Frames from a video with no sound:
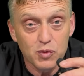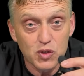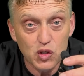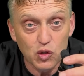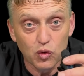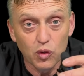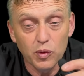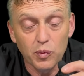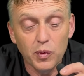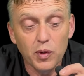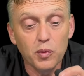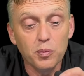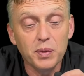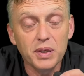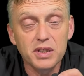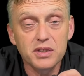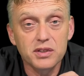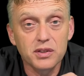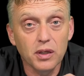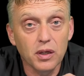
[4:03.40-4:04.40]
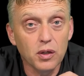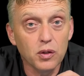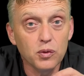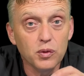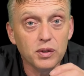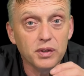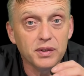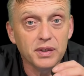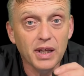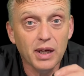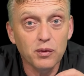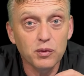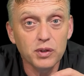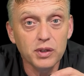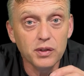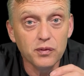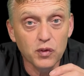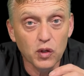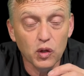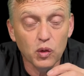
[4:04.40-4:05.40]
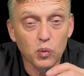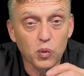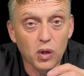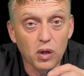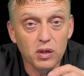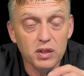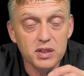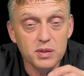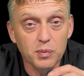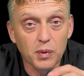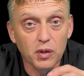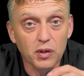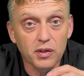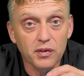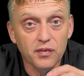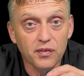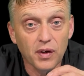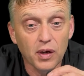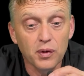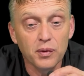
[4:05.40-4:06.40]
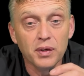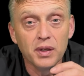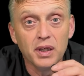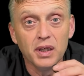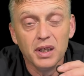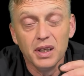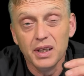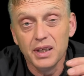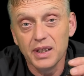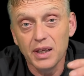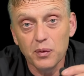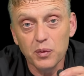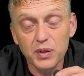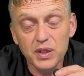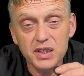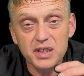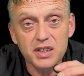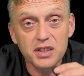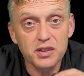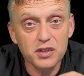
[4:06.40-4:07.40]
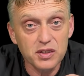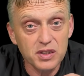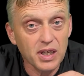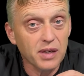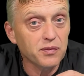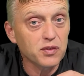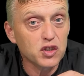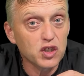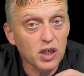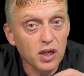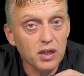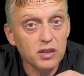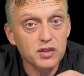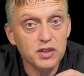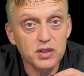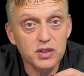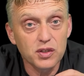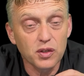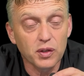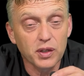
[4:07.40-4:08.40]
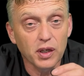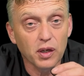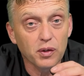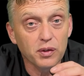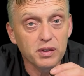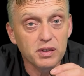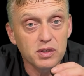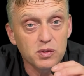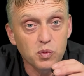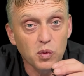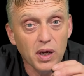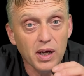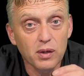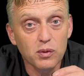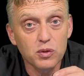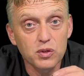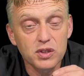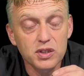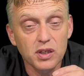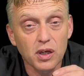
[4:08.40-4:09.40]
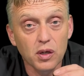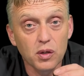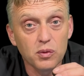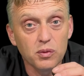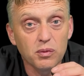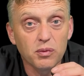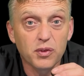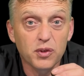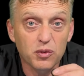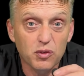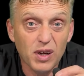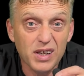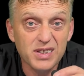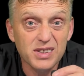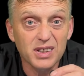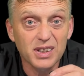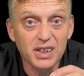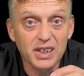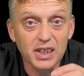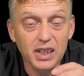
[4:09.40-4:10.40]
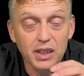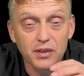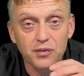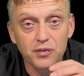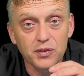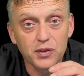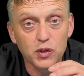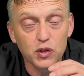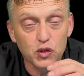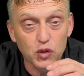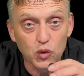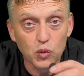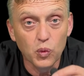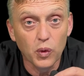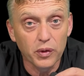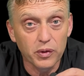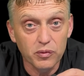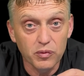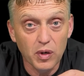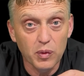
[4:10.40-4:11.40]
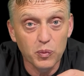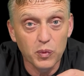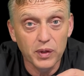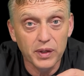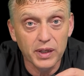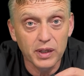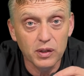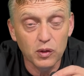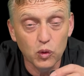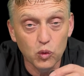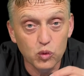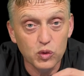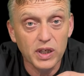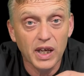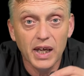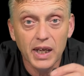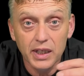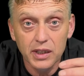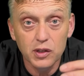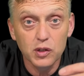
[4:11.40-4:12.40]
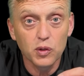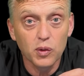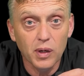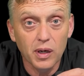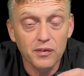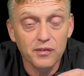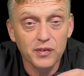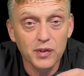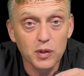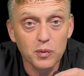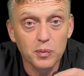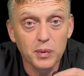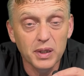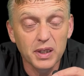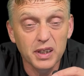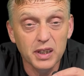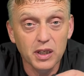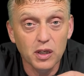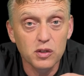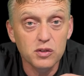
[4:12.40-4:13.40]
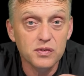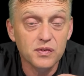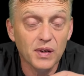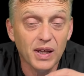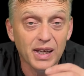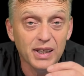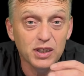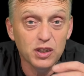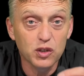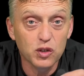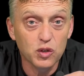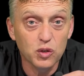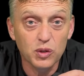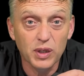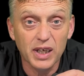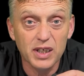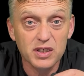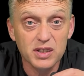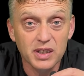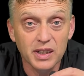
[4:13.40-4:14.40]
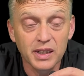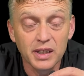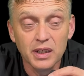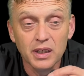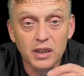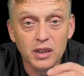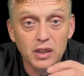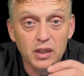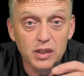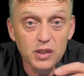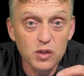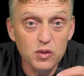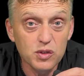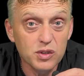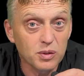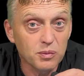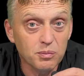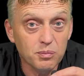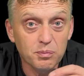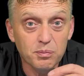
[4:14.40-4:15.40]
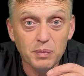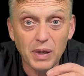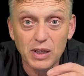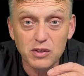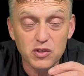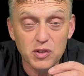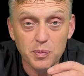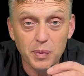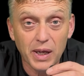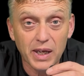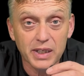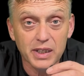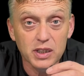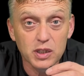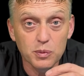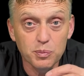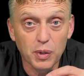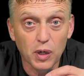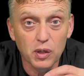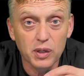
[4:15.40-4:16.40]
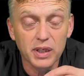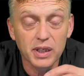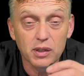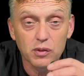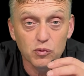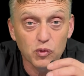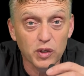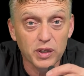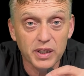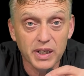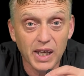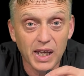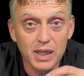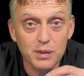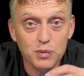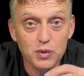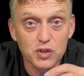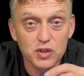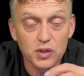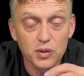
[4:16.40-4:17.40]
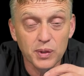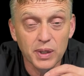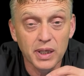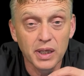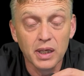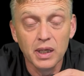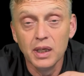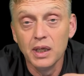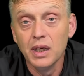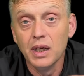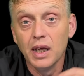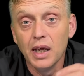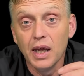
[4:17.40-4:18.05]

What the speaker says: I'm sure it will be. So now you've got the wireless microphone. Now with this, it does have a charging socket on it as well. So theoretically, if you do want to run with it all day and you are filming and it goes flat, you could actually use a battery pack in your pocket, run a cable to it,